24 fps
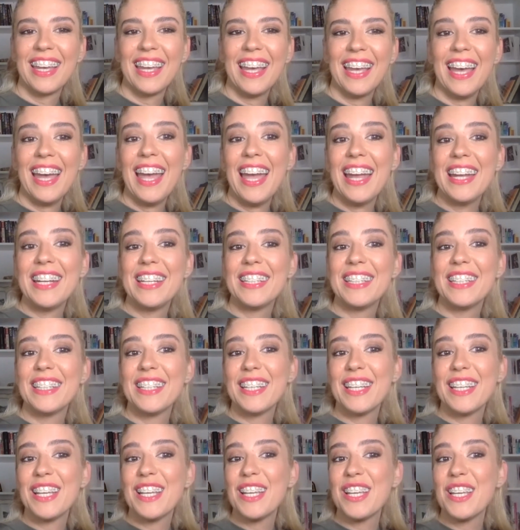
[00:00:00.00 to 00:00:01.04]
And
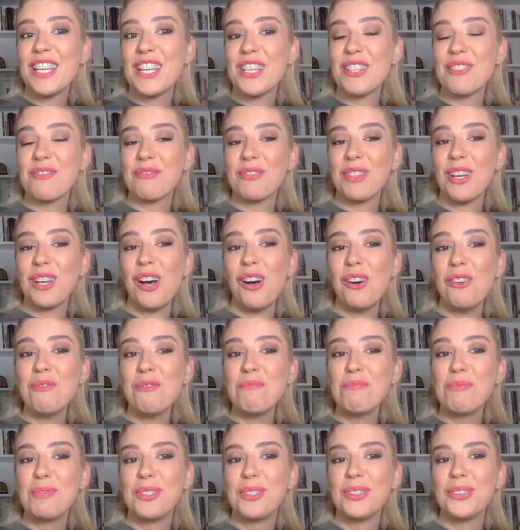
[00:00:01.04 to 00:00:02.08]

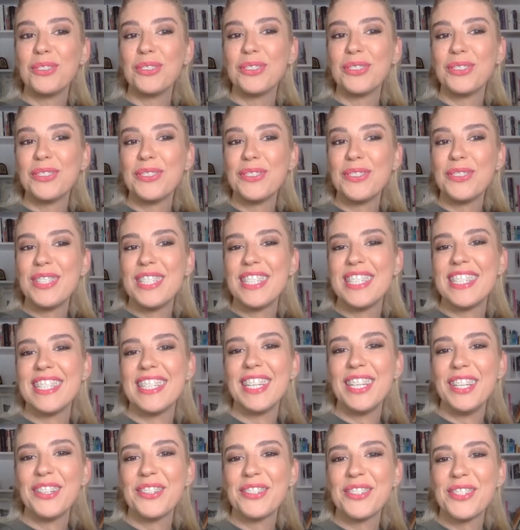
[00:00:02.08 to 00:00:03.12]
hope to
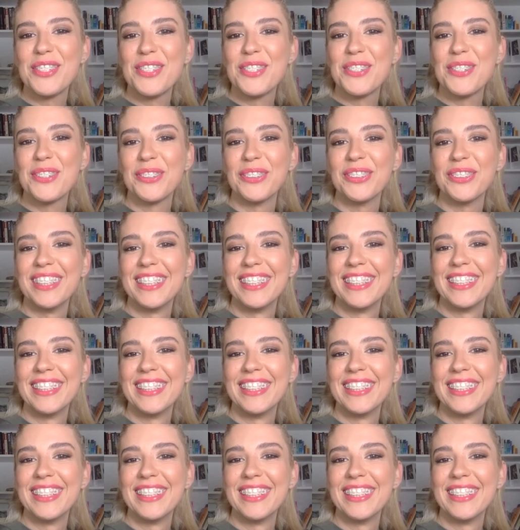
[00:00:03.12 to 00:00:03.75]
see you soon.